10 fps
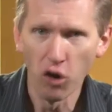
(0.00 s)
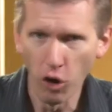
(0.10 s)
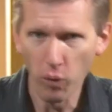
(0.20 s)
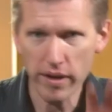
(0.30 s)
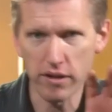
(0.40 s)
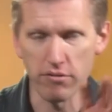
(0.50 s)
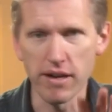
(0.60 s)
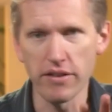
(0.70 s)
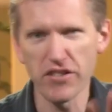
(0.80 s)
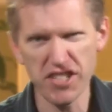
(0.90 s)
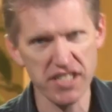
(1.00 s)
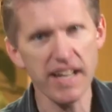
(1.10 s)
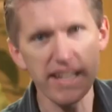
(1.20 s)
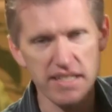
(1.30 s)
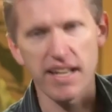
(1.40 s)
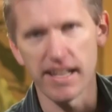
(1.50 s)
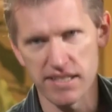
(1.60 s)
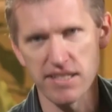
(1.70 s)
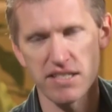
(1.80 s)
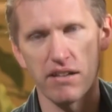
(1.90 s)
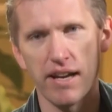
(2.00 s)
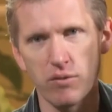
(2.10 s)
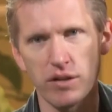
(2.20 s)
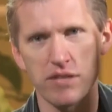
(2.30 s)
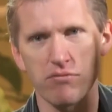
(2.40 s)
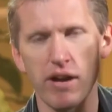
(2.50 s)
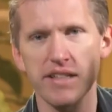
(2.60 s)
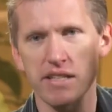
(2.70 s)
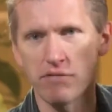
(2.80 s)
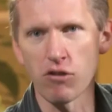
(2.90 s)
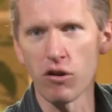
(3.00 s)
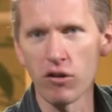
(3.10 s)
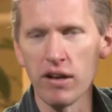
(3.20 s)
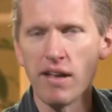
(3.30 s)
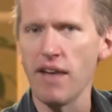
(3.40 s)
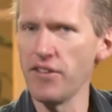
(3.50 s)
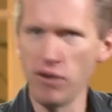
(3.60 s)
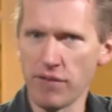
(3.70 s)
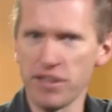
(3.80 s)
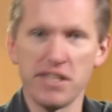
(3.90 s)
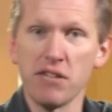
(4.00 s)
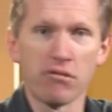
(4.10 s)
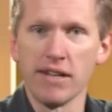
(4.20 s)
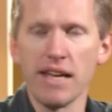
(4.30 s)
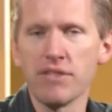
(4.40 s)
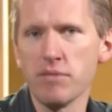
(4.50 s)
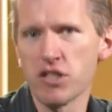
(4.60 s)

Or we agree that the state gets to decide what is right and wrong, and then you have the tyranny of the